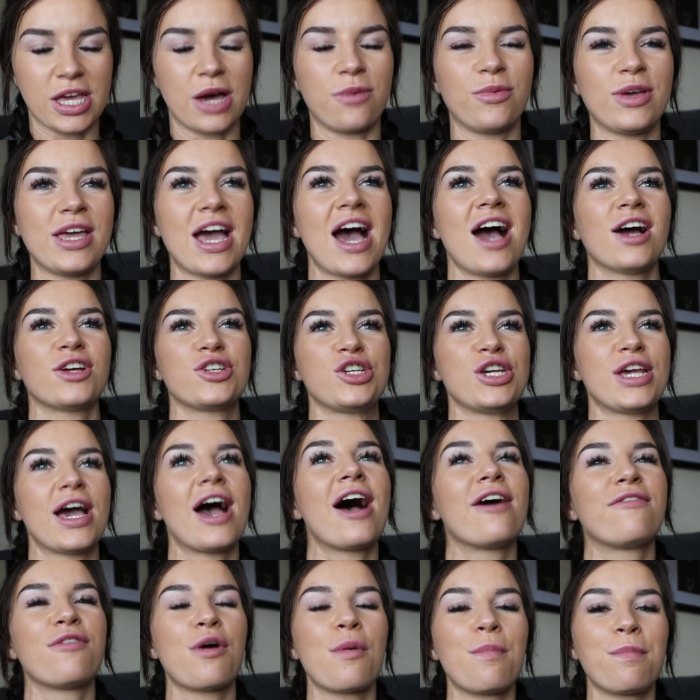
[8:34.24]
that we actually
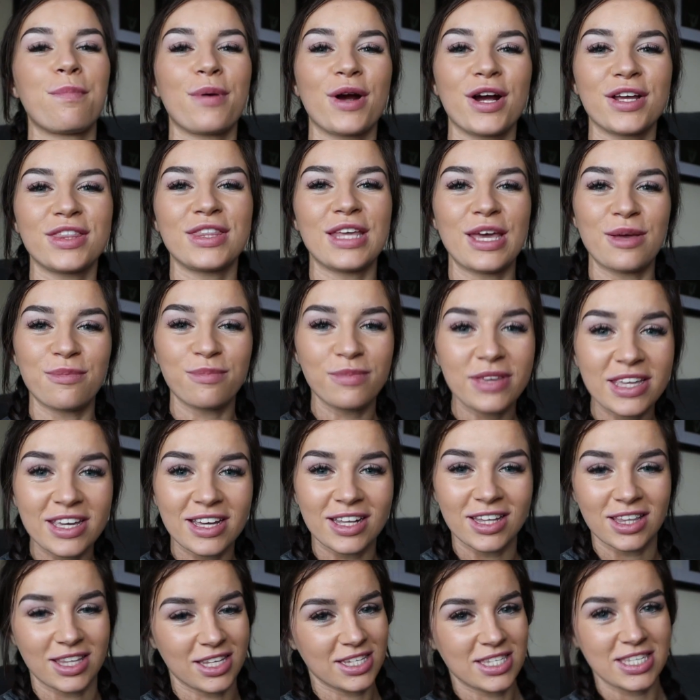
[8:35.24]
have a birthday
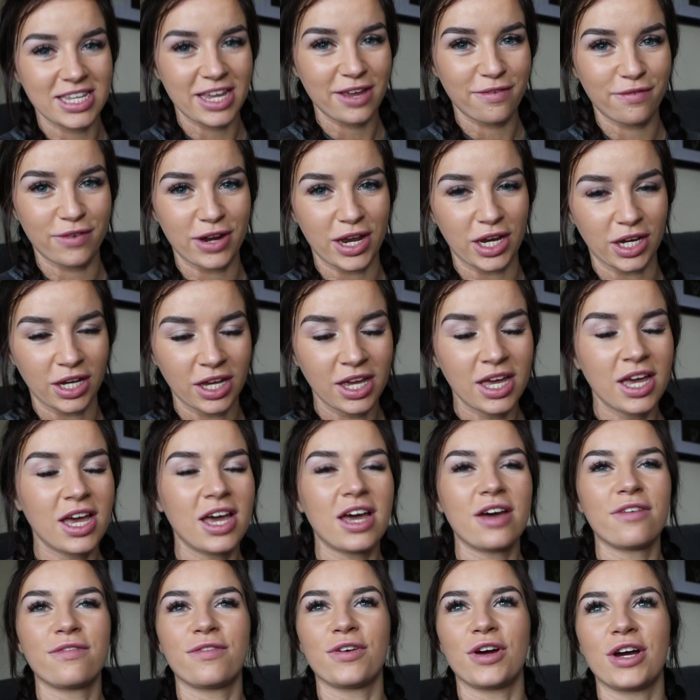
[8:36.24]
meal this evening
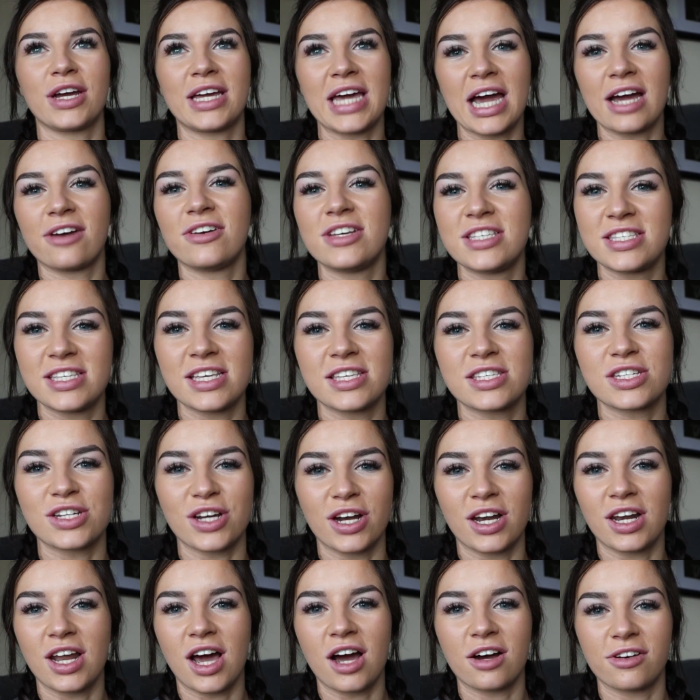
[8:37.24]
for Gary's
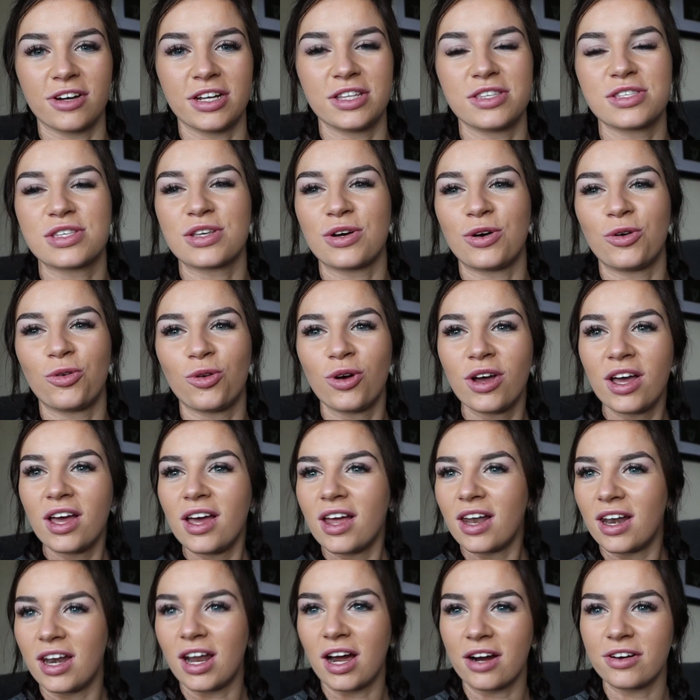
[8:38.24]
sister Lauren. So
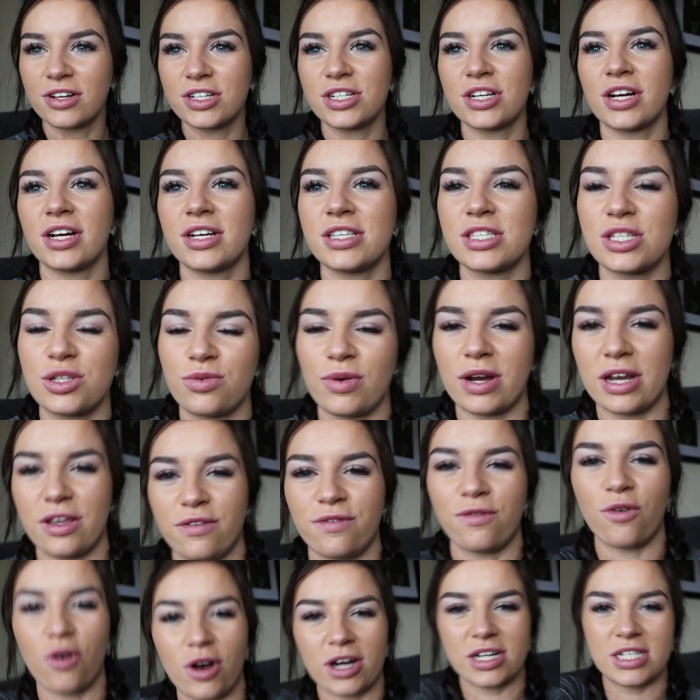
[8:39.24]
Lauren turns
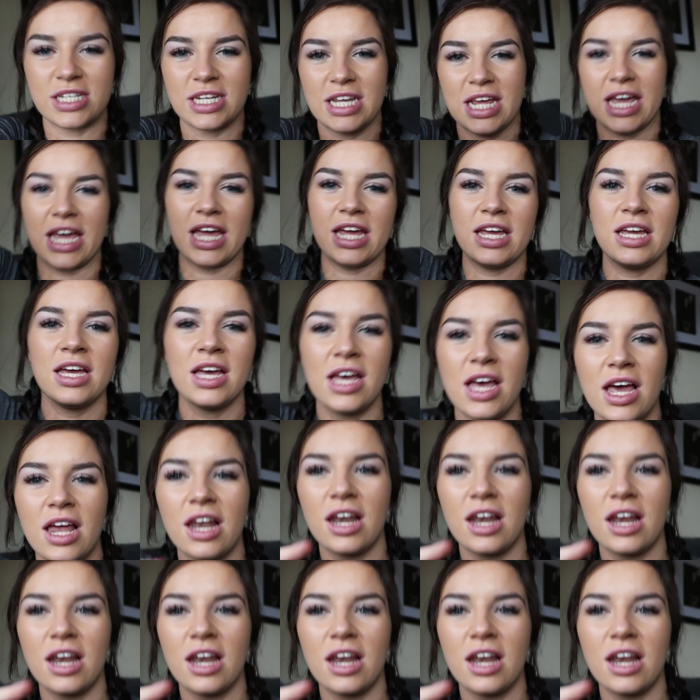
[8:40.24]
24 today.